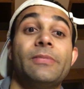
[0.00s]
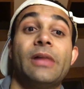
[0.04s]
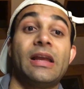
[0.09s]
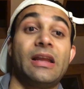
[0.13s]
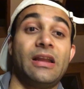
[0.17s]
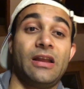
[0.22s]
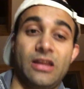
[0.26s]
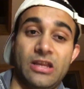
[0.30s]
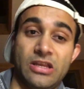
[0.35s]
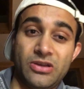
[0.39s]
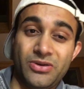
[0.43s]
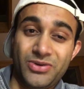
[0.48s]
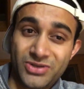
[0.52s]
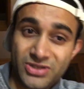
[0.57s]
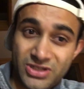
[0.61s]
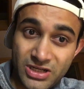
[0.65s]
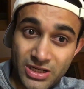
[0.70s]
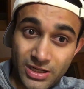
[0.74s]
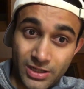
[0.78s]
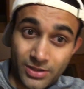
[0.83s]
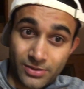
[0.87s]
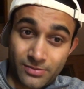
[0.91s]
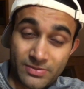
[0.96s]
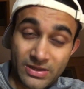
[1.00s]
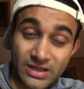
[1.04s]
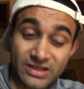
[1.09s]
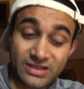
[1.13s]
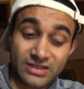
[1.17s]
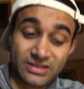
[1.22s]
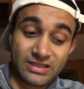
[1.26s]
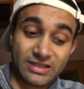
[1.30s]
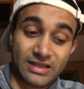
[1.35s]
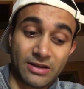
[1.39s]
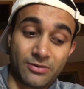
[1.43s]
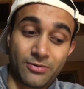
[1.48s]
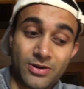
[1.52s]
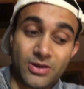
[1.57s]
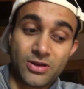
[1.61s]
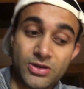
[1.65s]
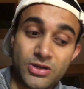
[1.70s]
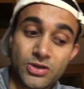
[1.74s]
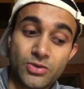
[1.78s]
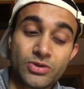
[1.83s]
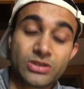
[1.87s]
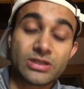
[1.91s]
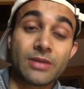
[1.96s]
like a huge deal, because like when
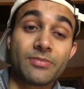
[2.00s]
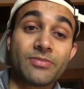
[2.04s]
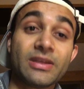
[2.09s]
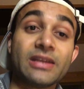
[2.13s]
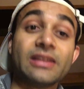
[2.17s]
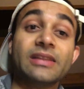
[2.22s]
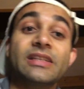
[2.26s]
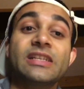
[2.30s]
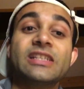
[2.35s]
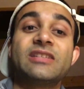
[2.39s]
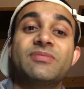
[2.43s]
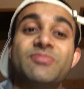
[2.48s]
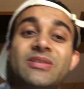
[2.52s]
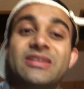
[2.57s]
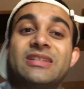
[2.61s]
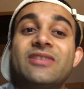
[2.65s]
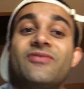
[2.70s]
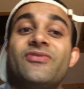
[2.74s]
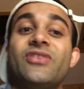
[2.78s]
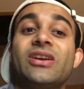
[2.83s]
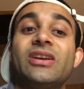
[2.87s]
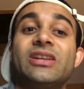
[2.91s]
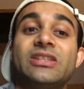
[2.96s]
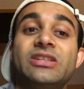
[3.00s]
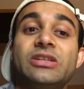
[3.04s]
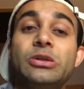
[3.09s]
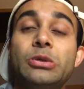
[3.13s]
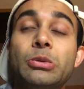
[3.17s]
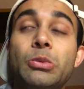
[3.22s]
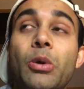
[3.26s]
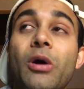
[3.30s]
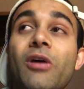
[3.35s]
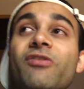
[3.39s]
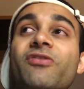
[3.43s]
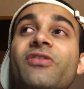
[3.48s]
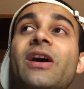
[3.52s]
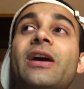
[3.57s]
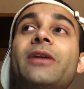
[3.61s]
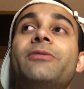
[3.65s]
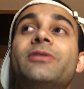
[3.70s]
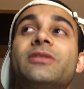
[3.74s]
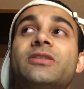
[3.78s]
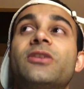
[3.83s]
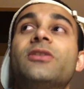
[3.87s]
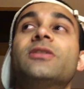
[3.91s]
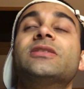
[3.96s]
you do something this specific, you will
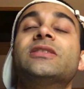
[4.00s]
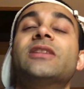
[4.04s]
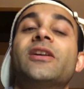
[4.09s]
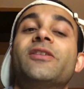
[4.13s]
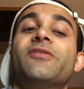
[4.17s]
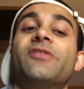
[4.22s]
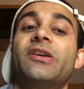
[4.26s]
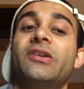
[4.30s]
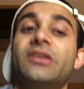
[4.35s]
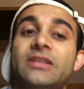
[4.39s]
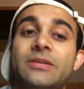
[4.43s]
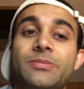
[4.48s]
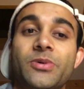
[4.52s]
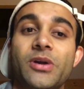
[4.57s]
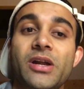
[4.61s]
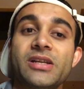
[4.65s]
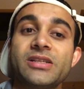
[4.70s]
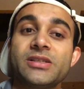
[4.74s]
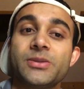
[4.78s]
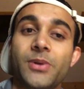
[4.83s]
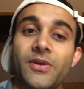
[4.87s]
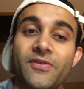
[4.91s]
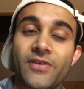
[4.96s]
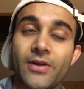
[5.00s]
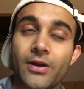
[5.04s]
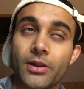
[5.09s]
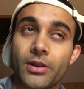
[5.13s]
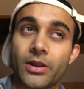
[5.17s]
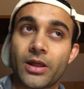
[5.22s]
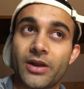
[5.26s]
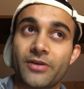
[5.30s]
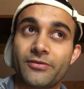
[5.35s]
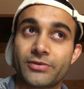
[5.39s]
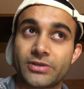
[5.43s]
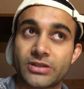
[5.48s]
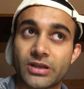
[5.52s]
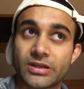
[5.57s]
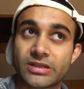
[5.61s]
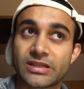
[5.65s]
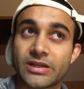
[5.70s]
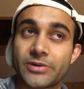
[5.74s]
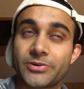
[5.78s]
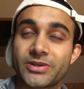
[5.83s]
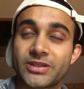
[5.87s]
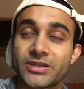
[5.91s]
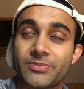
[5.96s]
find results that are very surprising. We found a lot of
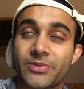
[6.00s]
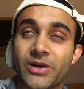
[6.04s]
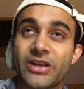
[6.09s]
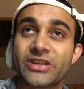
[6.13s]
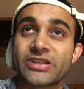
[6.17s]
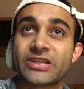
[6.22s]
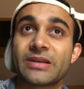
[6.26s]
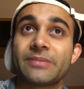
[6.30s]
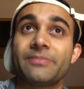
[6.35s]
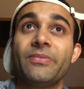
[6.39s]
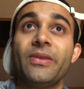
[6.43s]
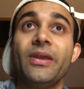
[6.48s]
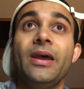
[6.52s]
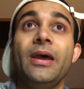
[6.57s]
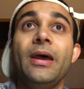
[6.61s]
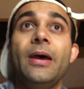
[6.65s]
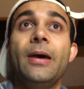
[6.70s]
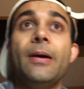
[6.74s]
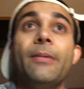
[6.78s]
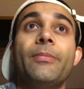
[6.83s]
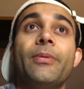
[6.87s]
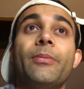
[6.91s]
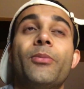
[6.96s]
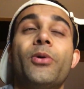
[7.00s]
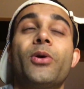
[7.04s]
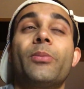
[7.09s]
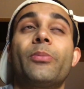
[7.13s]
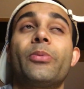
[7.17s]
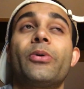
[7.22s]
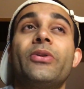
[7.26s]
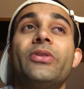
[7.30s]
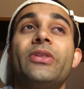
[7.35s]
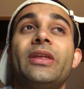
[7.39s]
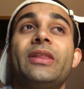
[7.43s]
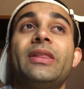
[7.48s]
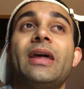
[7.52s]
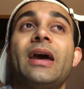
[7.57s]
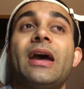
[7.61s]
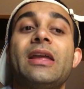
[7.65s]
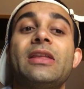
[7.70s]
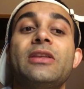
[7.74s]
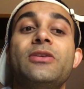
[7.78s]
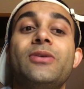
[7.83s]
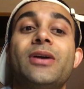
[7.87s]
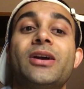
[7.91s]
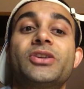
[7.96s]
results that were surprising. But more important than
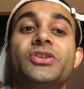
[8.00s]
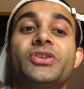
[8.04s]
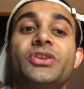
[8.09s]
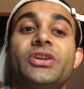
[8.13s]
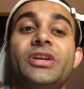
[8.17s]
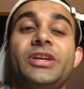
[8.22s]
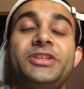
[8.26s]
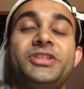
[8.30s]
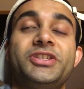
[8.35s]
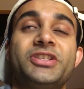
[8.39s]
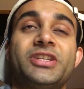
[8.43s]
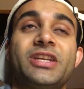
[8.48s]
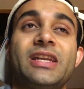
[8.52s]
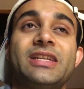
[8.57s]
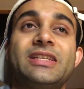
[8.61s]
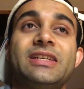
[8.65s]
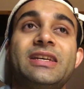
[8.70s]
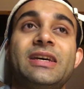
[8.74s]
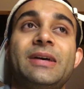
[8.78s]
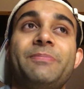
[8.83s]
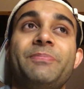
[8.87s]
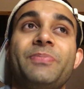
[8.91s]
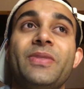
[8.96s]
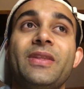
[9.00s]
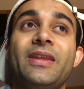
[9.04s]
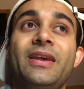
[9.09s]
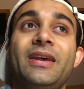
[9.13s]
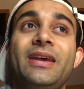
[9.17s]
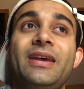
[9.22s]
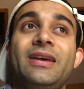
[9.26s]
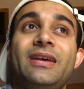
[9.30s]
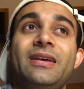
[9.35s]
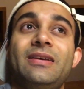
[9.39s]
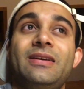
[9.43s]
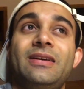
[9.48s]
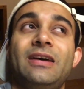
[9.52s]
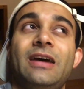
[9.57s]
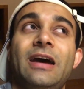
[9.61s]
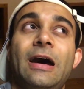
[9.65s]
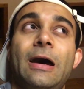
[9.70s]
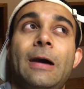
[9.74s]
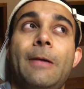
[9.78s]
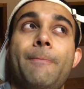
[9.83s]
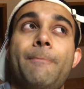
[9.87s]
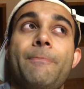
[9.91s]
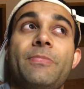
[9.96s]
that, you actually just get to
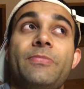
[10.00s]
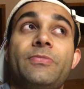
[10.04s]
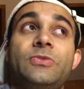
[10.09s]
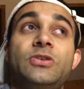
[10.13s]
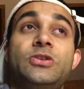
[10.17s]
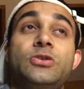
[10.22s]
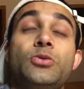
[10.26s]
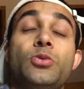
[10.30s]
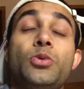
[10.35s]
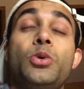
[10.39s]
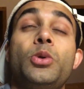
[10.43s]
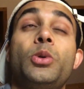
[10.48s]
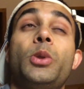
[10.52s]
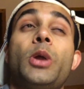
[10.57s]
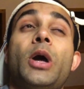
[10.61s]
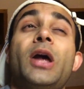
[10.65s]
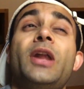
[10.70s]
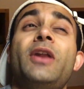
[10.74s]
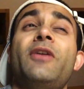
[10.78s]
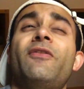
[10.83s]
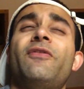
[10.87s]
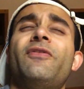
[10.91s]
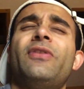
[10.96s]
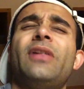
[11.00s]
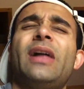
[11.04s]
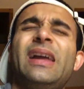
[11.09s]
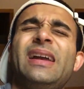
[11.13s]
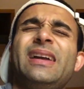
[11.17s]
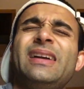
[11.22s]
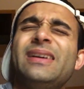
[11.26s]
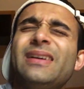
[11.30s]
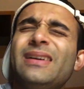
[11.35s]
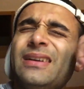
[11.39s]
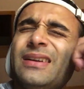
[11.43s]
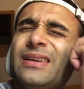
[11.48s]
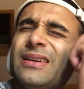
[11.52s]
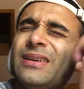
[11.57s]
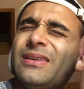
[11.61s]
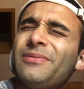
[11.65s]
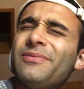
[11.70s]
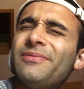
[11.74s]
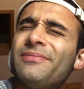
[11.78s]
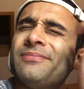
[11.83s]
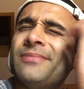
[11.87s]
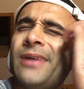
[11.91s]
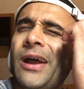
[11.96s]
do a lot of like,
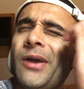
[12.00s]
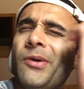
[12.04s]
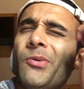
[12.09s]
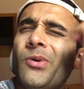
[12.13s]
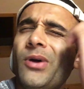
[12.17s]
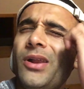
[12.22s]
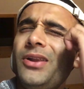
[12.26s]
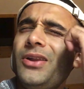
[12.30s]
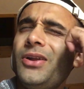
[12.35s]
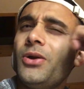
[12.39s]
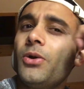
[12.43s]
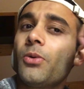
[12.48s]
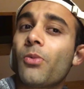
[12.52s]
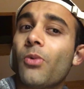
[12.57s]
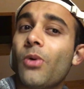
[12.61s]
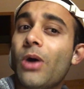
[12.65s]
I wonder